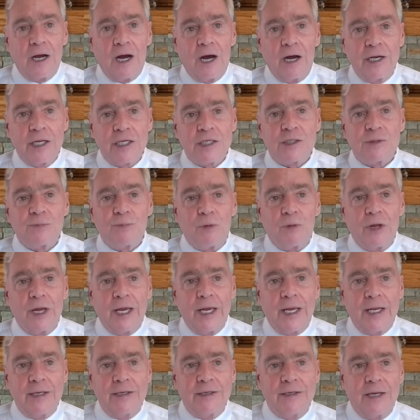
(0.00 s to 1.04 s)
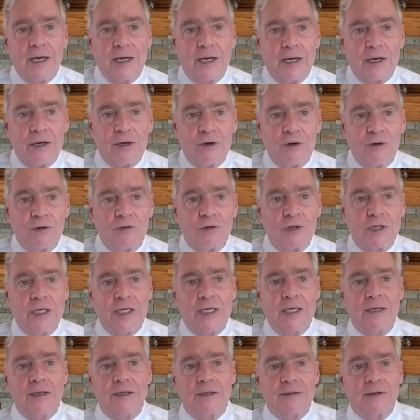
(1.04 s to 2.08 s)
unexplained uh,
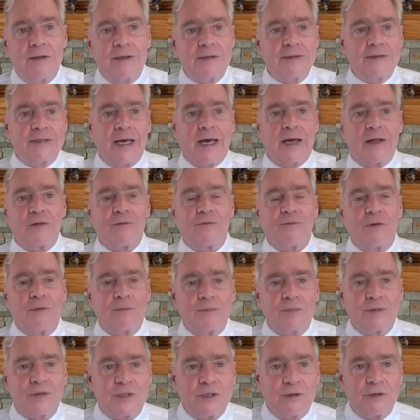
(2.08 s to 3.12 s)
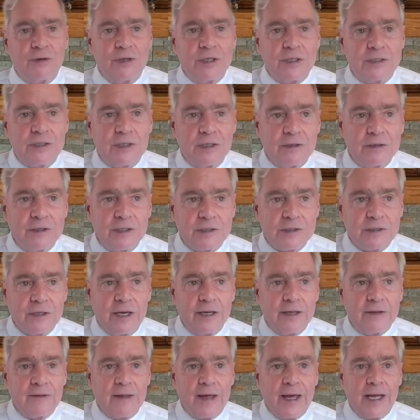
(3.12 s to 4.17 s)
early death from serious illness
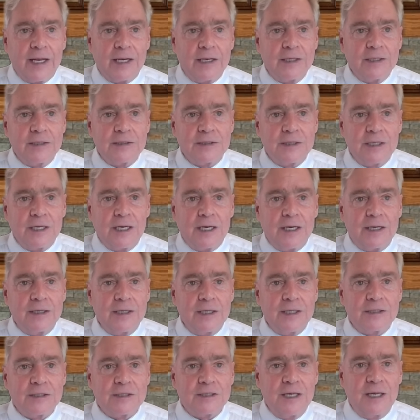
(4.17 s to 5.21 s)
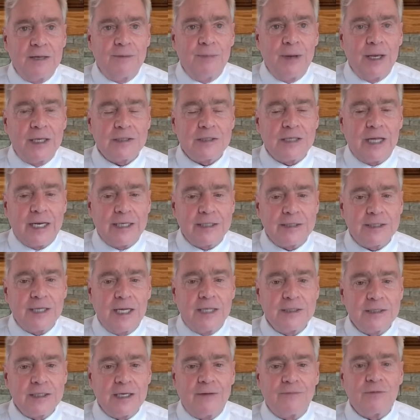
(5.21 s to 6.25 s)
like that is uh, it makes a lot of
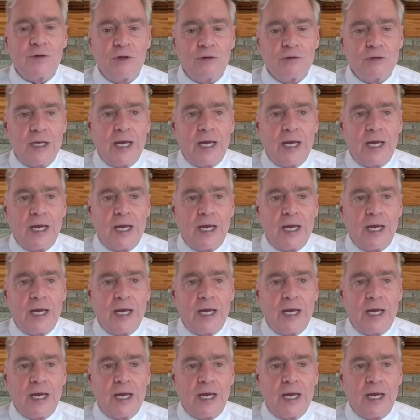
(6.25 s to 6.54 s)
sense after you're